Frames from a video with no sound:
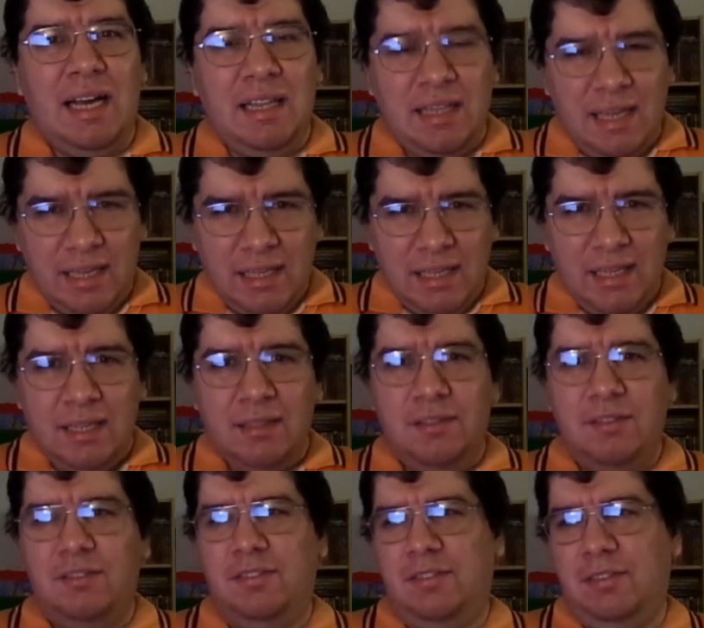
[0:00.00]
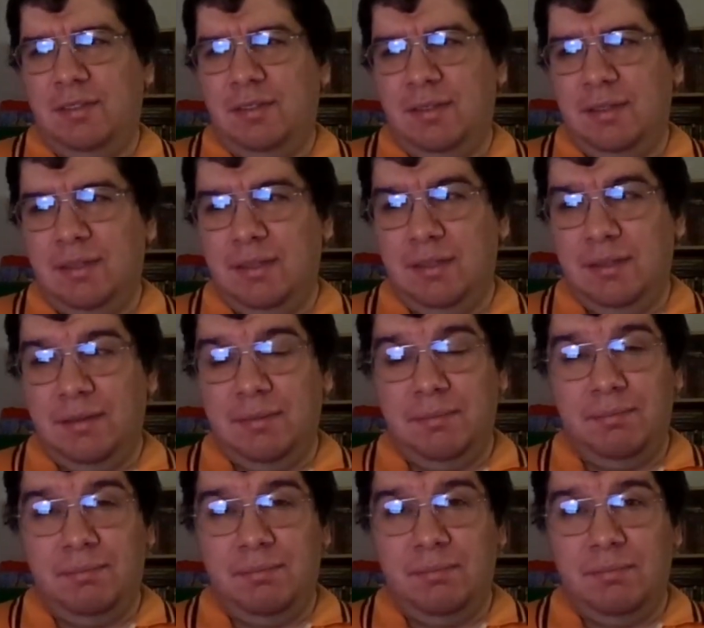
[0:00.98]
I like it.
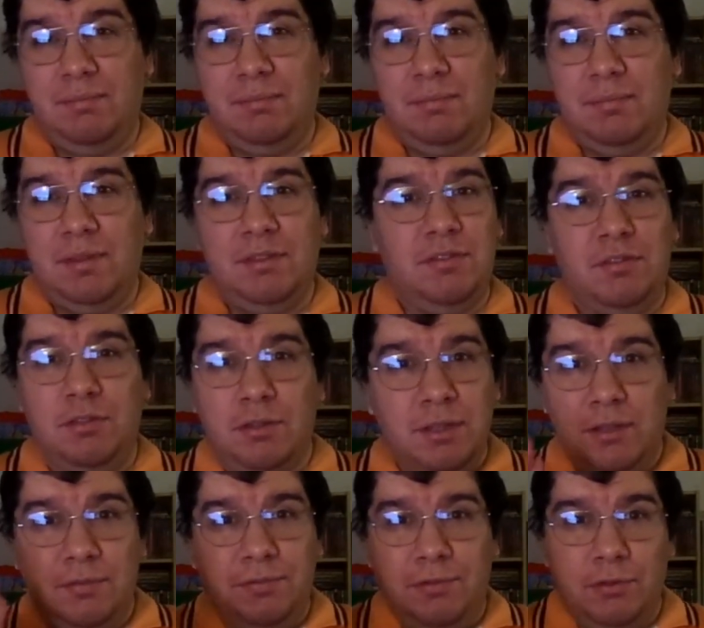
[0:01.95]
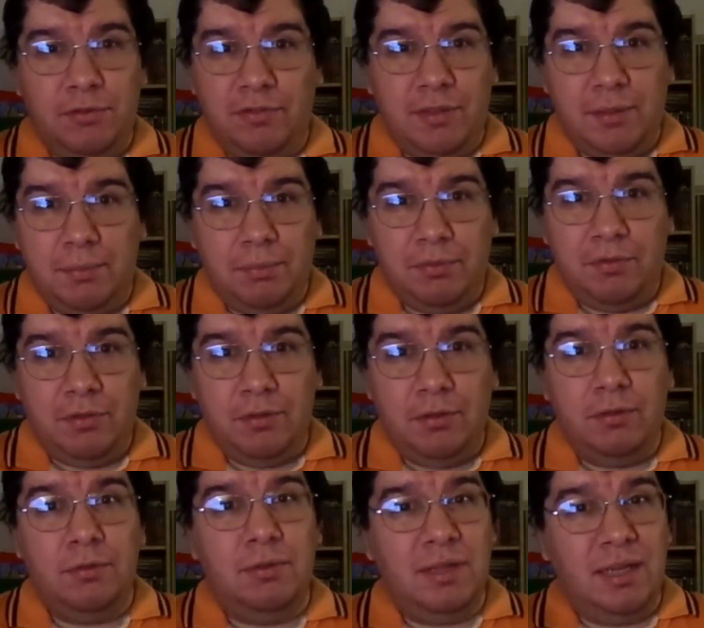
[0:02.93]
This is only the first
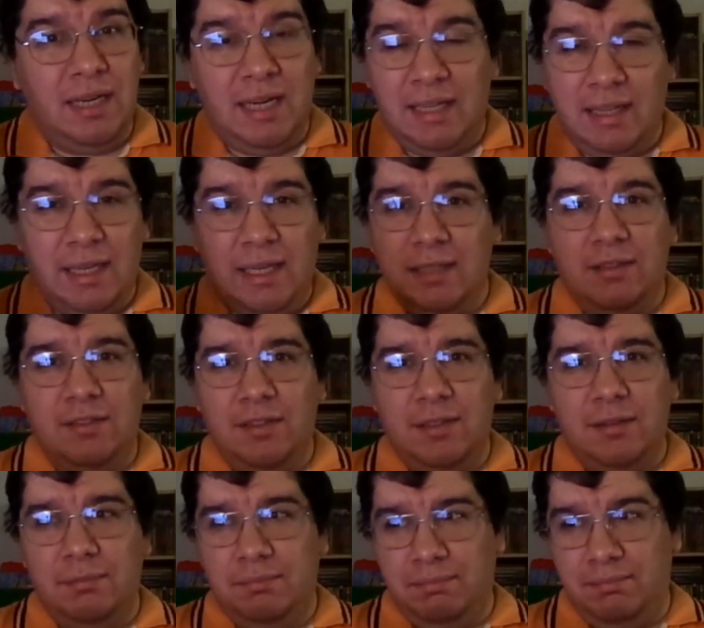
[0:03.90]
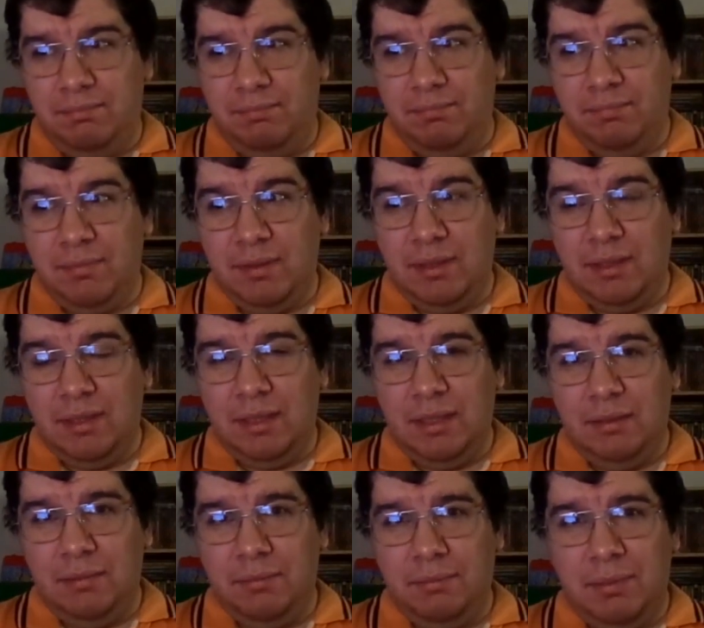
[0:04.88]
episode. I liked it,
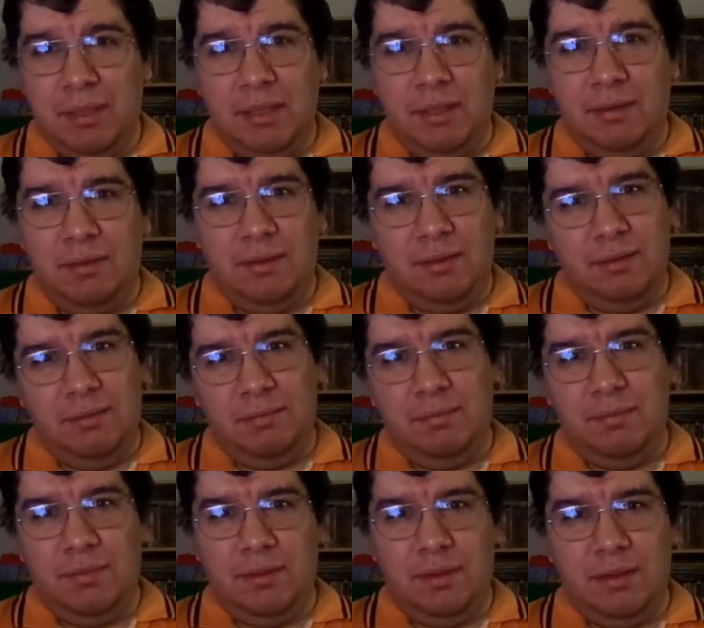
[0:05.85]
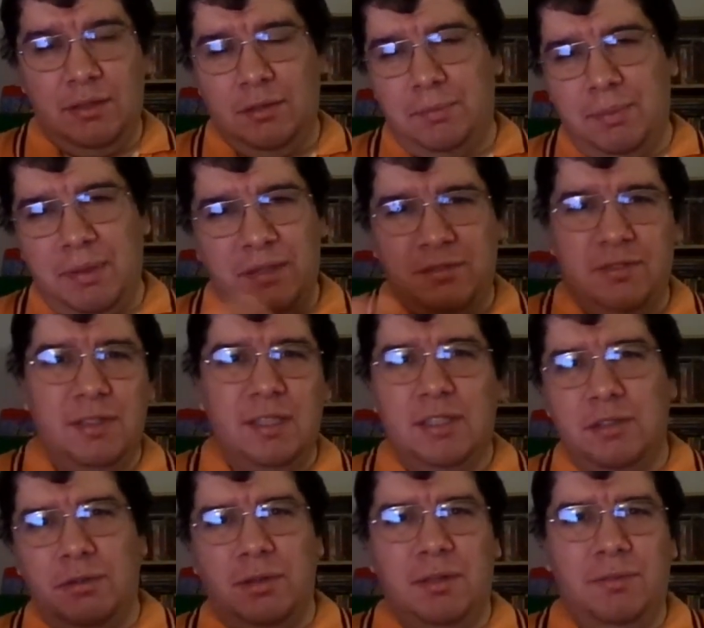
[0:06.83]
but they're
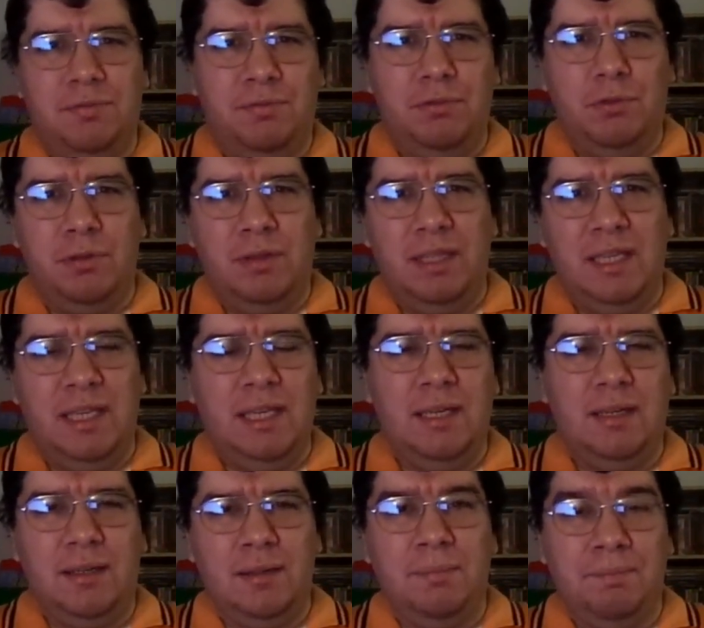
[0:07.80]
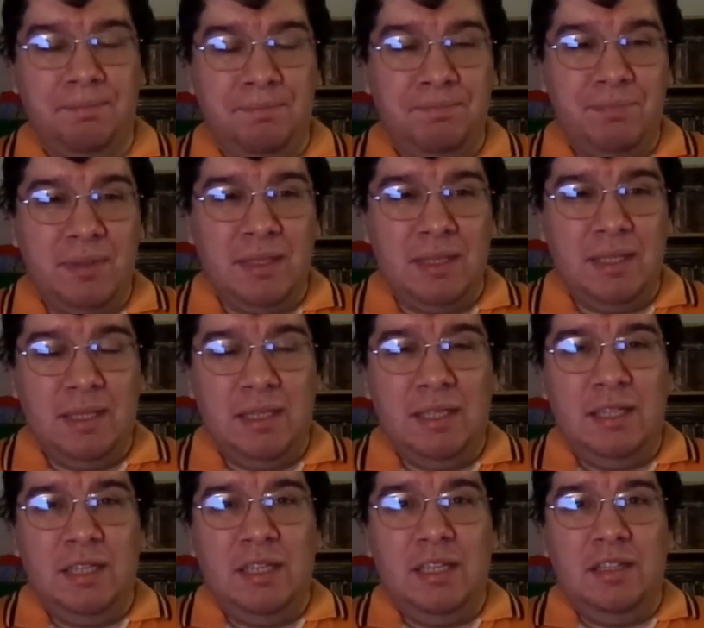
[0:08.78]
basically going for the
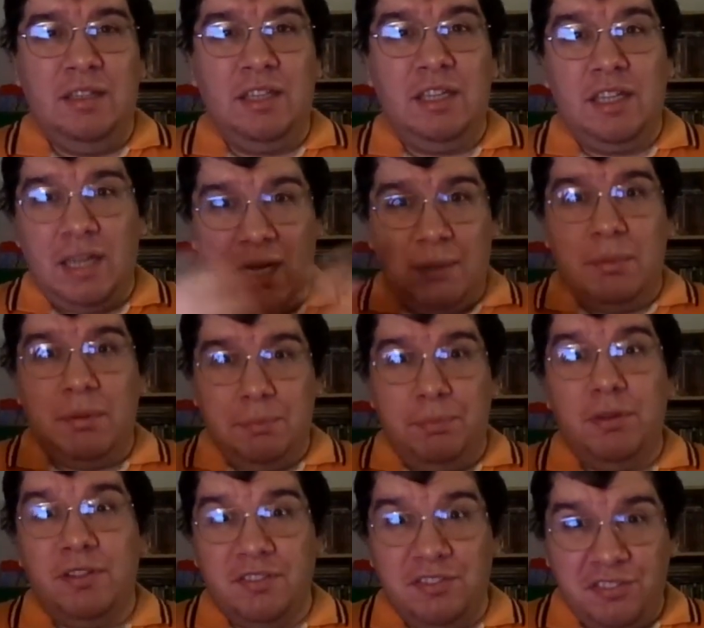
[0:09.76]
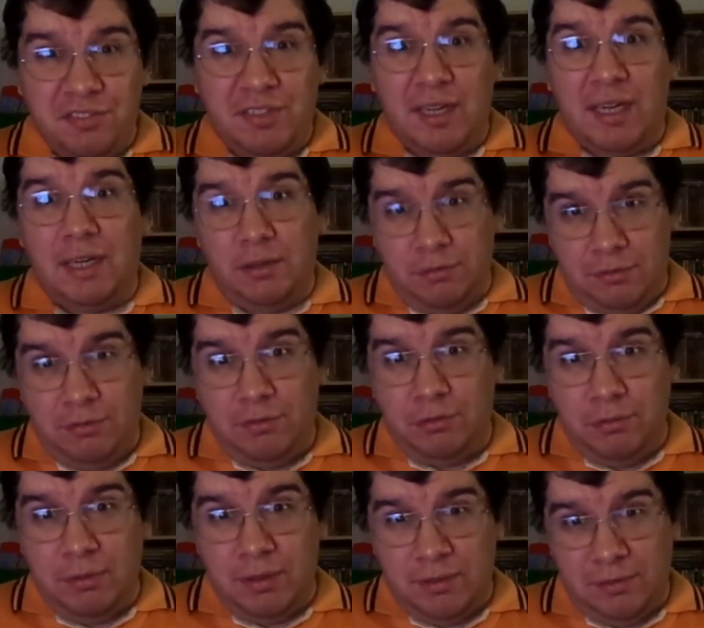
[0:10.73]
comic book style
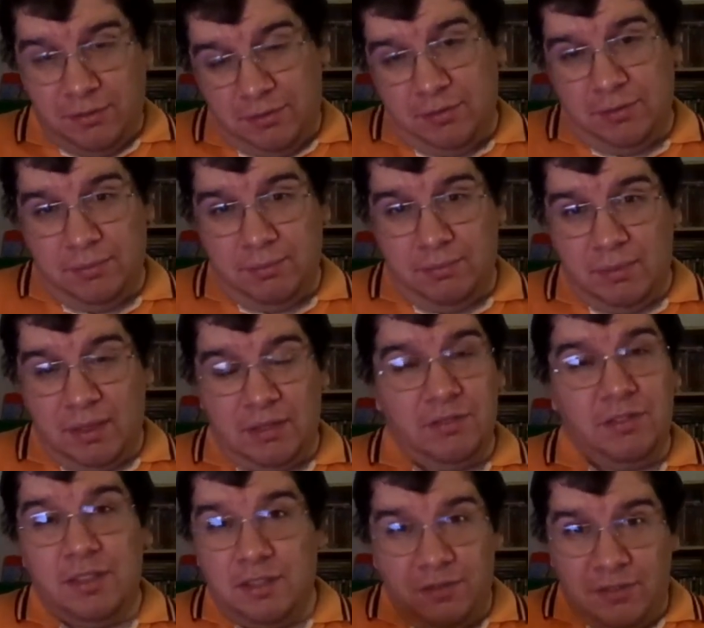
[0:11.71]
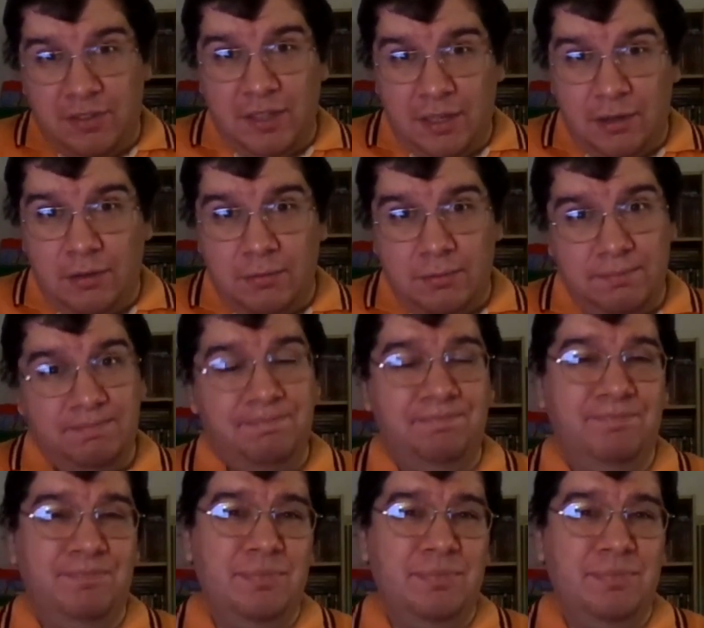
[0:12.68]
to it. As you could tell,